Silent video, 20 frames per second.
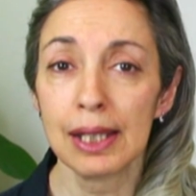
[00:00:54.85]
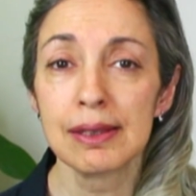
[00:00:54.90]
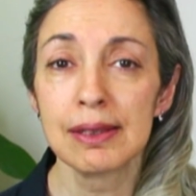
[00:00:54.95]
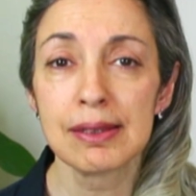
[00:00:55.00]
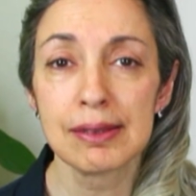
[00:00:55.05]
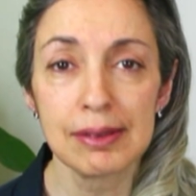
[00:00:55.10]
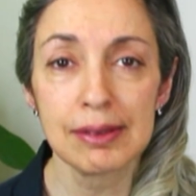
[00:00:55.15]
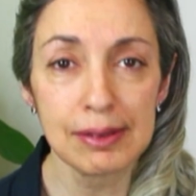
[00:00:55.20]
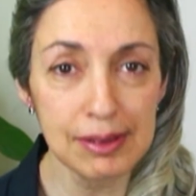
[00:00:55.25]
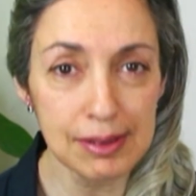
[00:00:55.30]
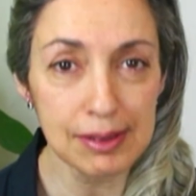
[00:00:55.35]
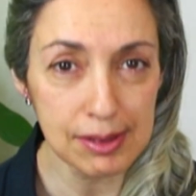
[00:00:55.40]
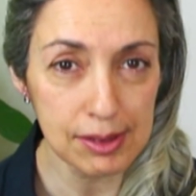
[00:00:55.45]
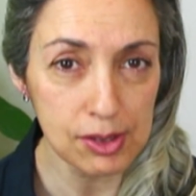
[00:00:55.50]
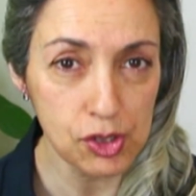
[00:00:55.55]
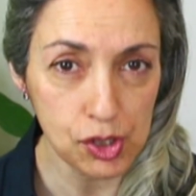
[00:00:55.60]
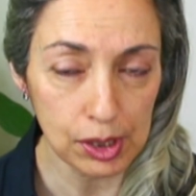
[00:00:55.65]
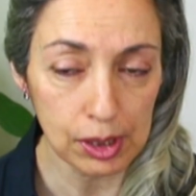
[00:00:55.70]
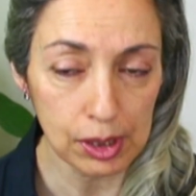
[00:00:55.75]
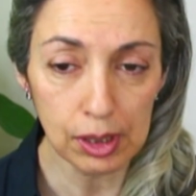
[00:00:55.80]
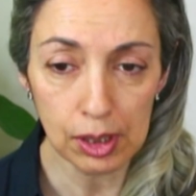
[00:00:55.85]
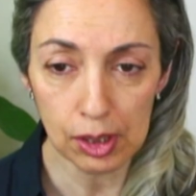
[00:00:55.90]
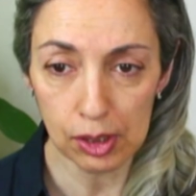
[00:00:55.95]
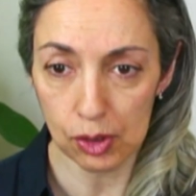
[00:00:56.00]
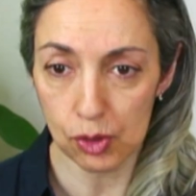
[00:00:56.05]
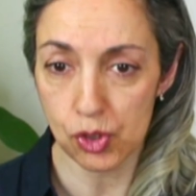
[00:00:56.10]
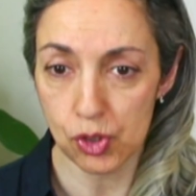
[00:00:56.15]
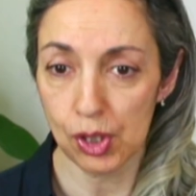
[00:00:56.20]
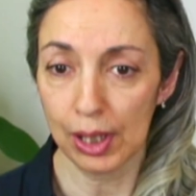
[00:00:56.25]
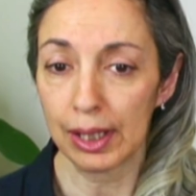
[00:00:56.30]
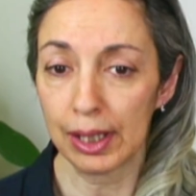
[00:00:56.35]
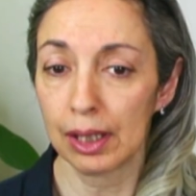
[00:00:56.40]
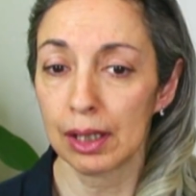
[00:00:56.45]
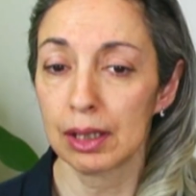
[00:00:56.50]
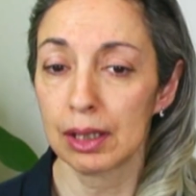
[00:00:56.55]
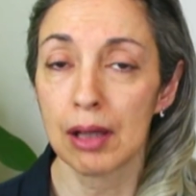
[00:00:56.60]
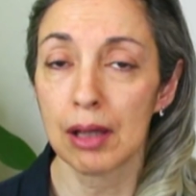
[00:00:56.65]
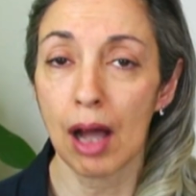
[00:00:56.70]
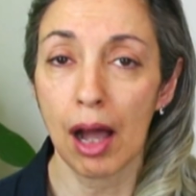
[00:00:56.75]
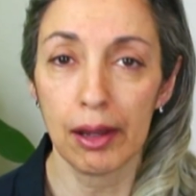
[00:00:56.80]
instant decision, usually
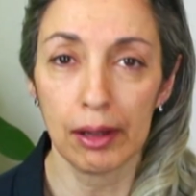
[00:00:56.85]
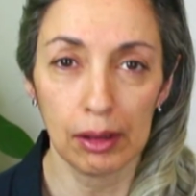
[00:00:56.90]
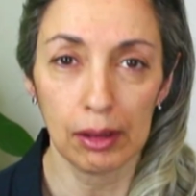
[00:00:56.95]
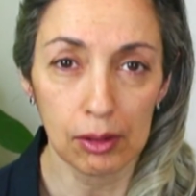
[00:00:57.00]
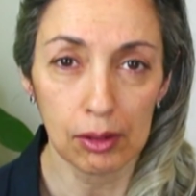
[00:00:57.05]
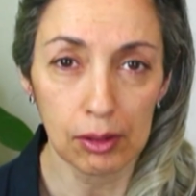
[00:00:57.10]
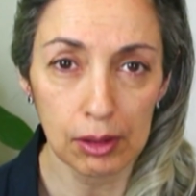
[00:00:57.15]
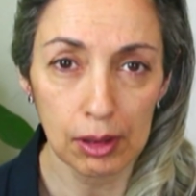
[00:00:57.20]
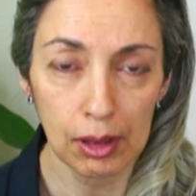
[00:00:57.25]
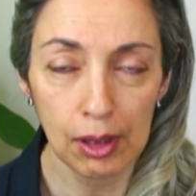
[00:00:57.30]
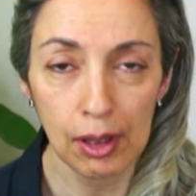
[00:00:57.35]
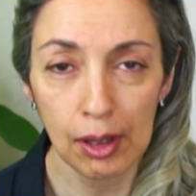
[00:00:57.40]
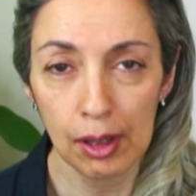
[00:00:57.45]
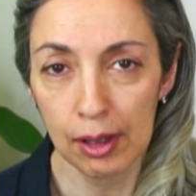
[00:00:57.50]
in a dialogue.